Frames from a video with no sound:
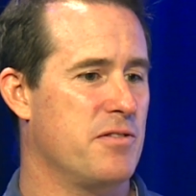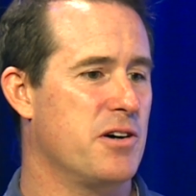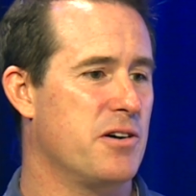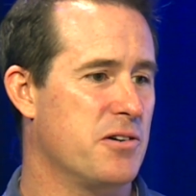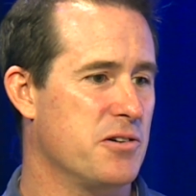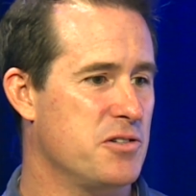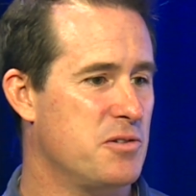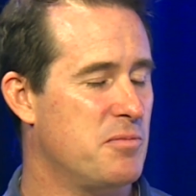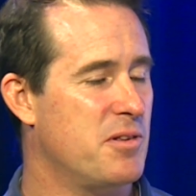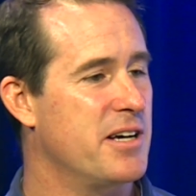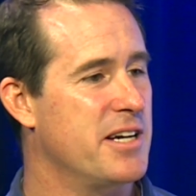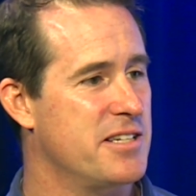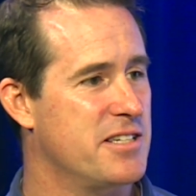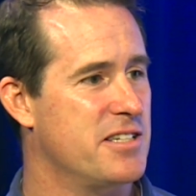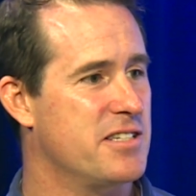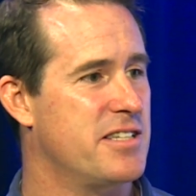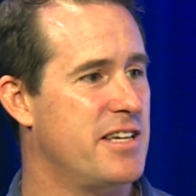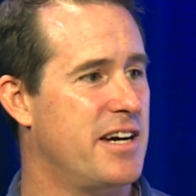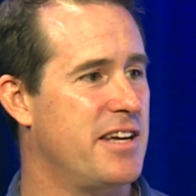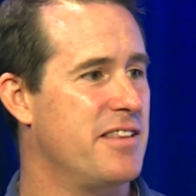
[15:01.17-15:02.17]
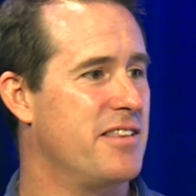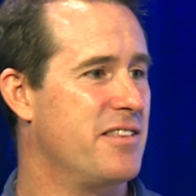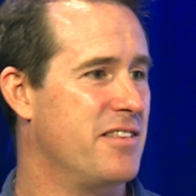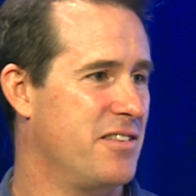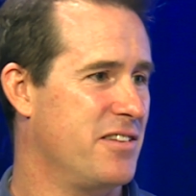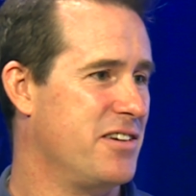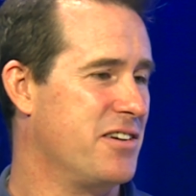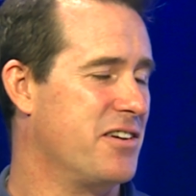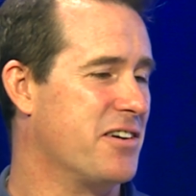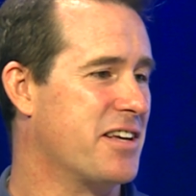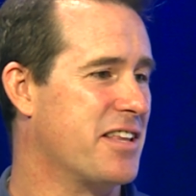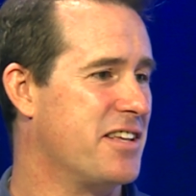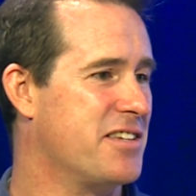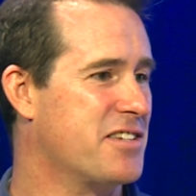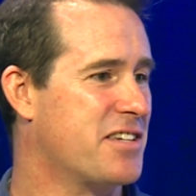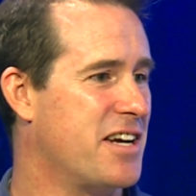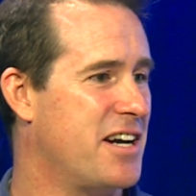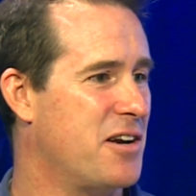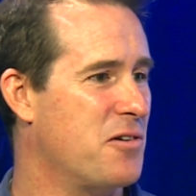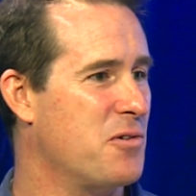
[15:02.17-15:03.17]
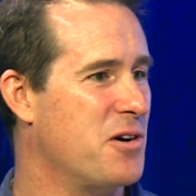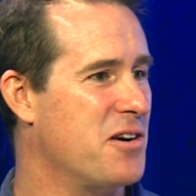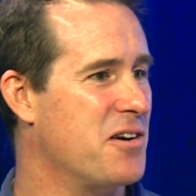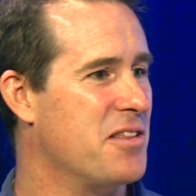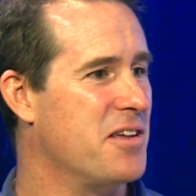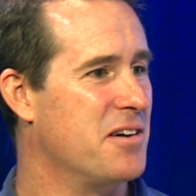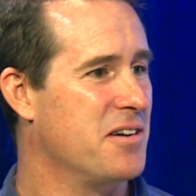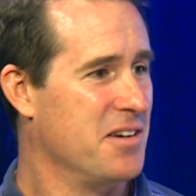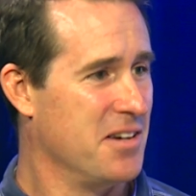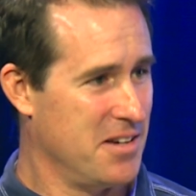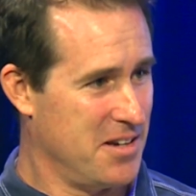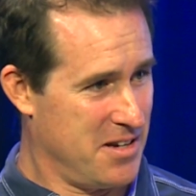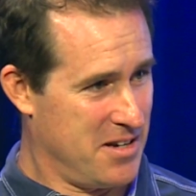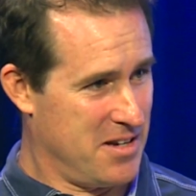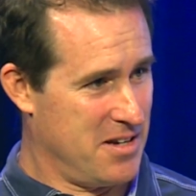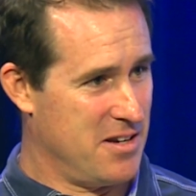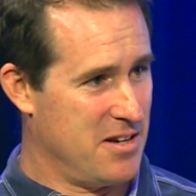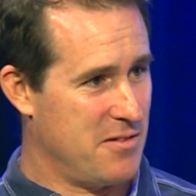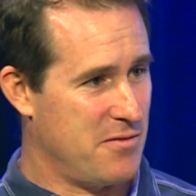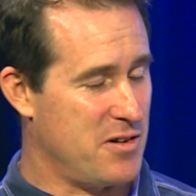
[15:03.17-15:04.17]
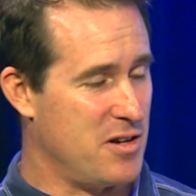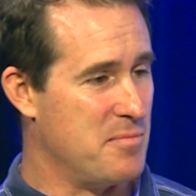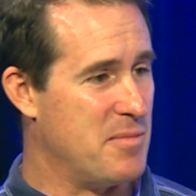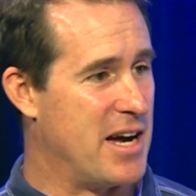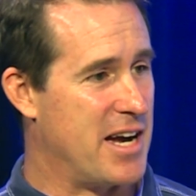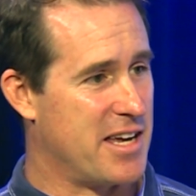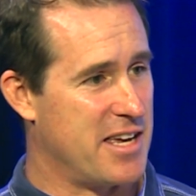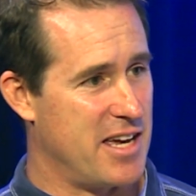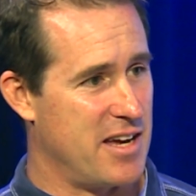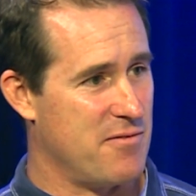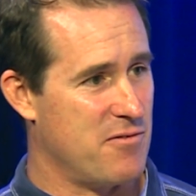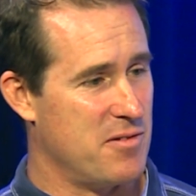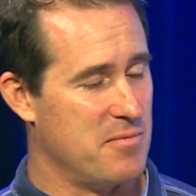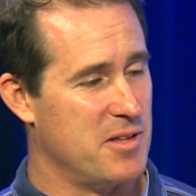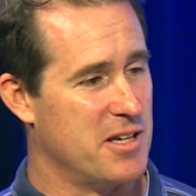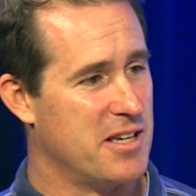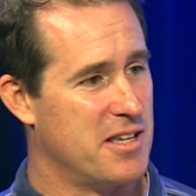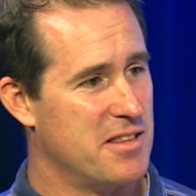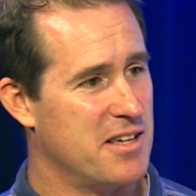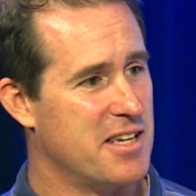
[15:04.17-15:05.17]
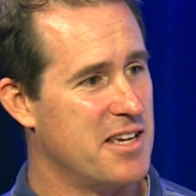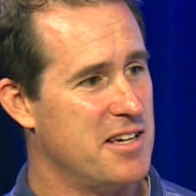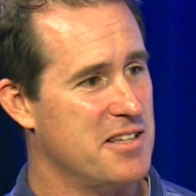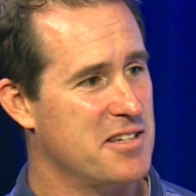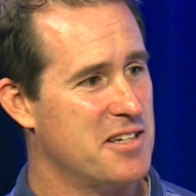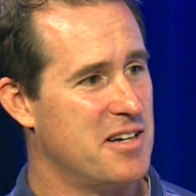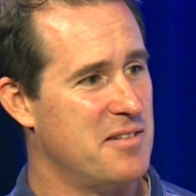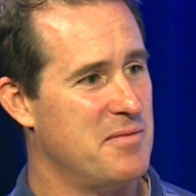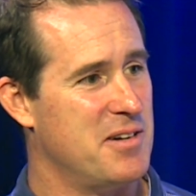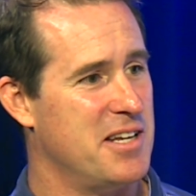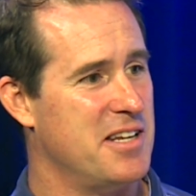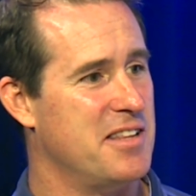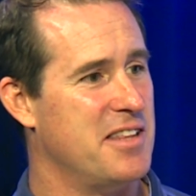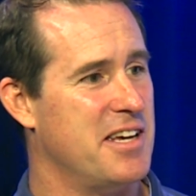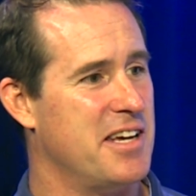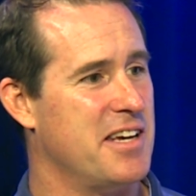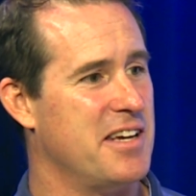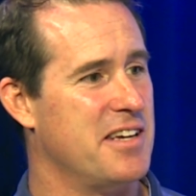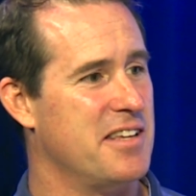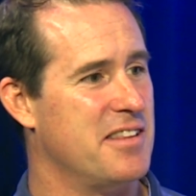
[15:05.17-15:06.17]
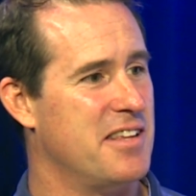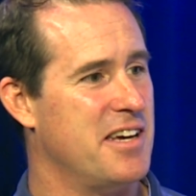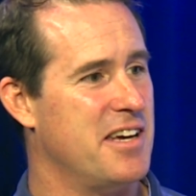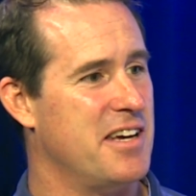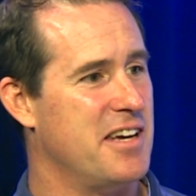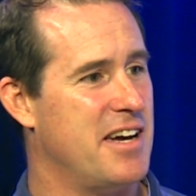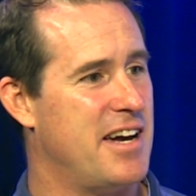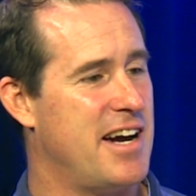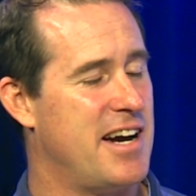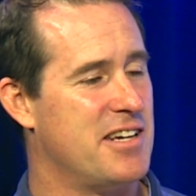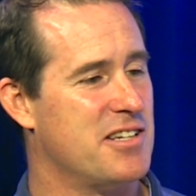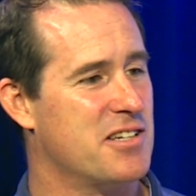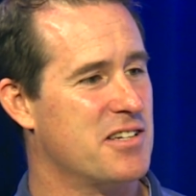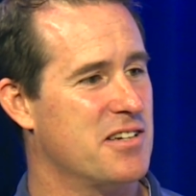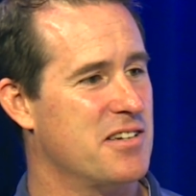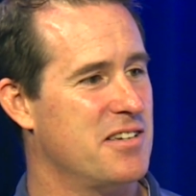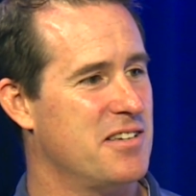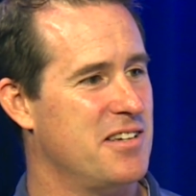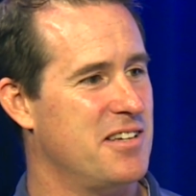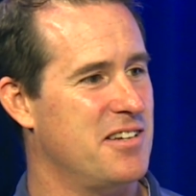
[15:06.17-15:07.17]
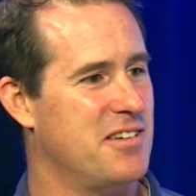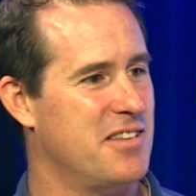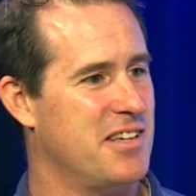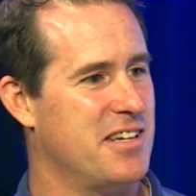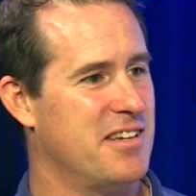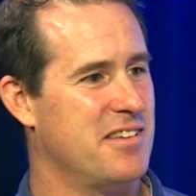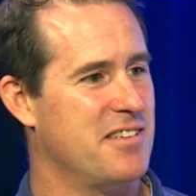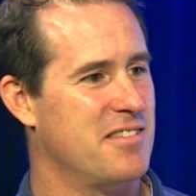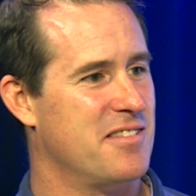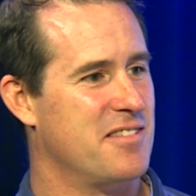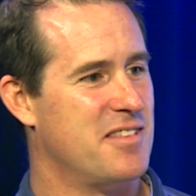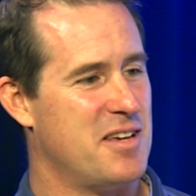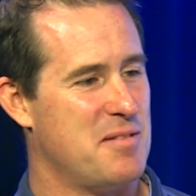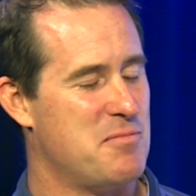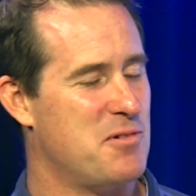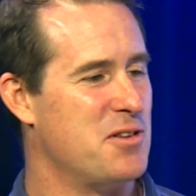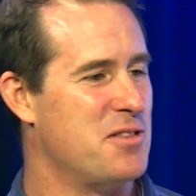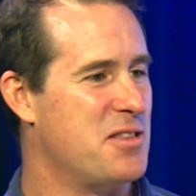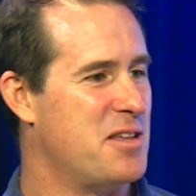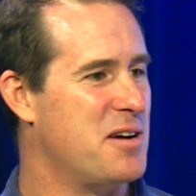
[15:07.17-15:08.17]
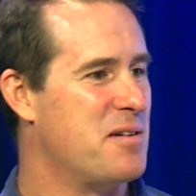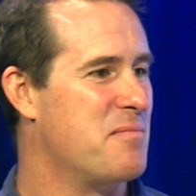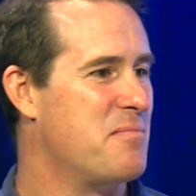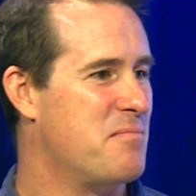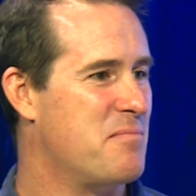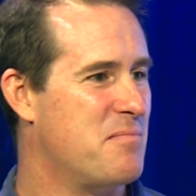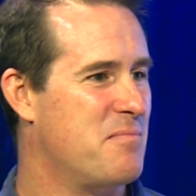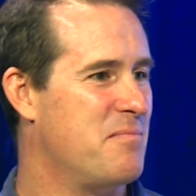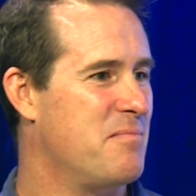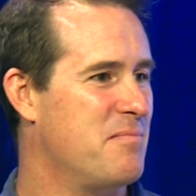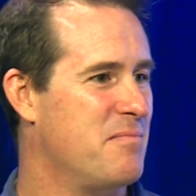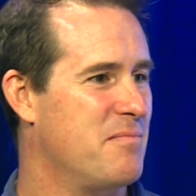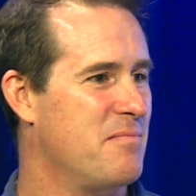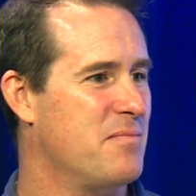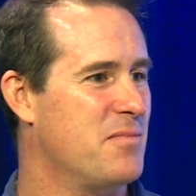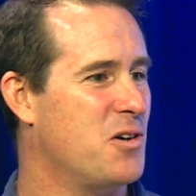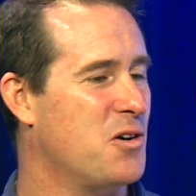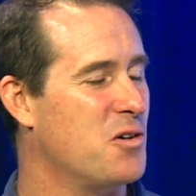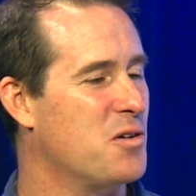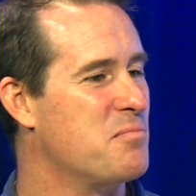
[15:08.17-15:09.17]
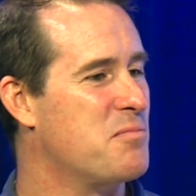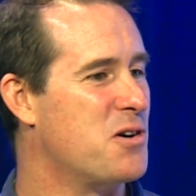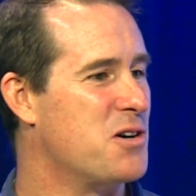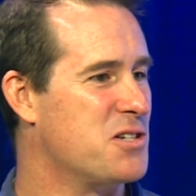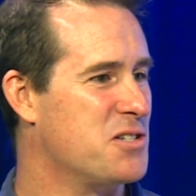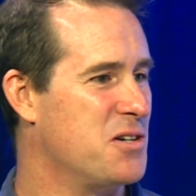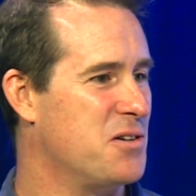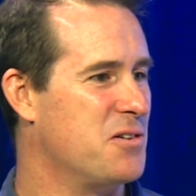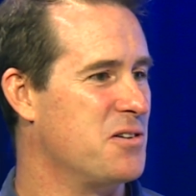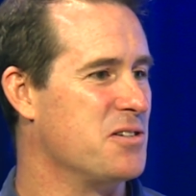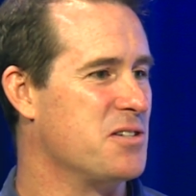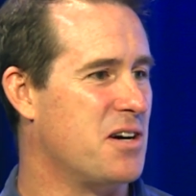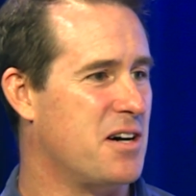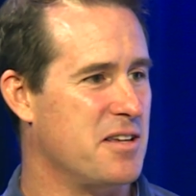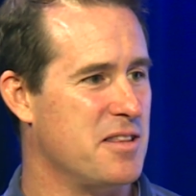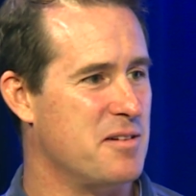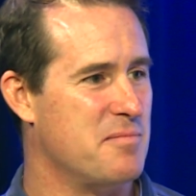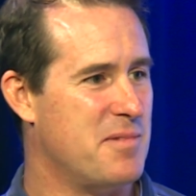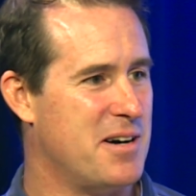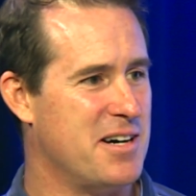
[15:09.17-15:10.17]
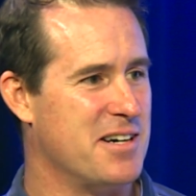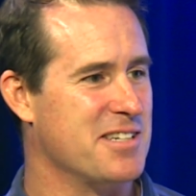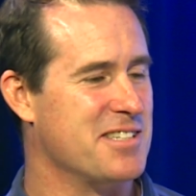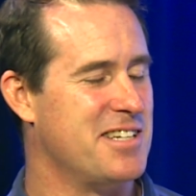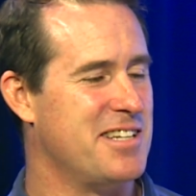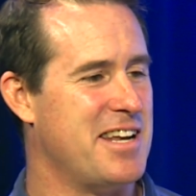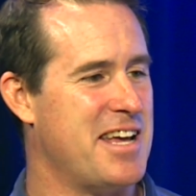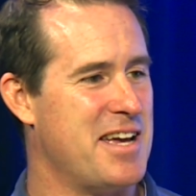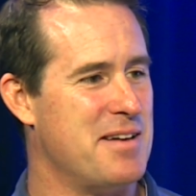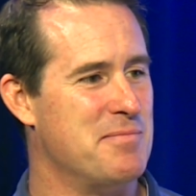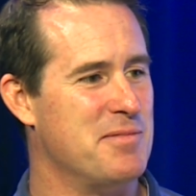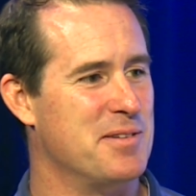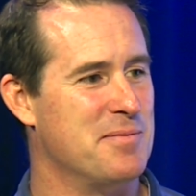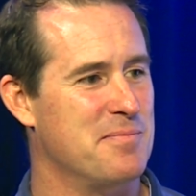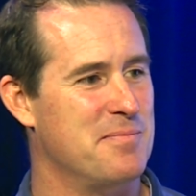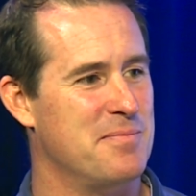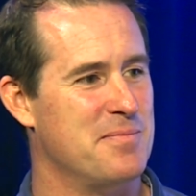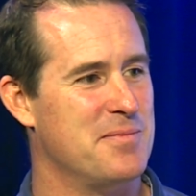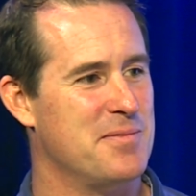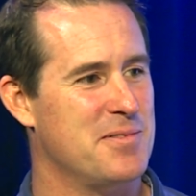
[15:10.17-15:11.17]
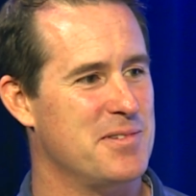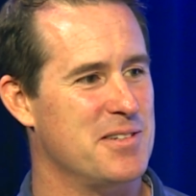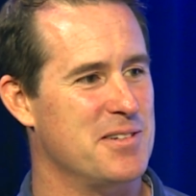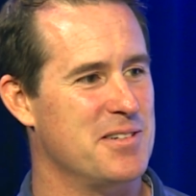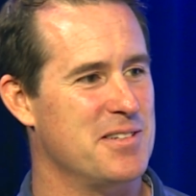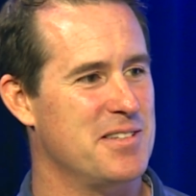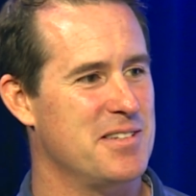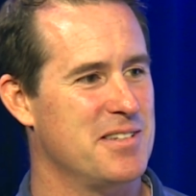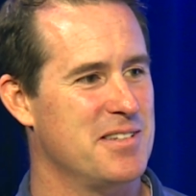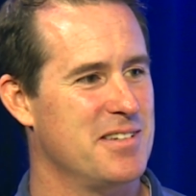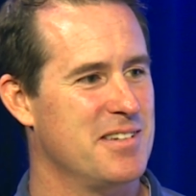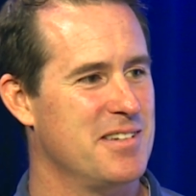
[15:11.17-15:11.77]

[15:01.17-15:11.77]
those places that that's kind of where the feedback came from. The kids come in and they ask, they put their own personas on the bugs and name them. So